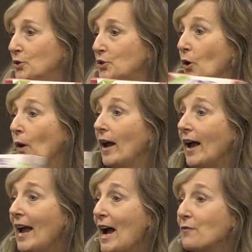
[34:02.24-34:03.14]
So
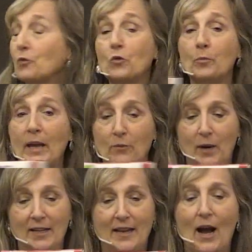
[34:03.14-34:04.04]
I have a roommate
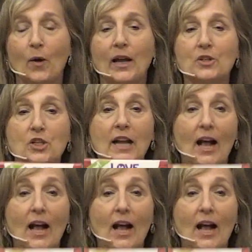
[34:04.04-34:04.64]
right now, and she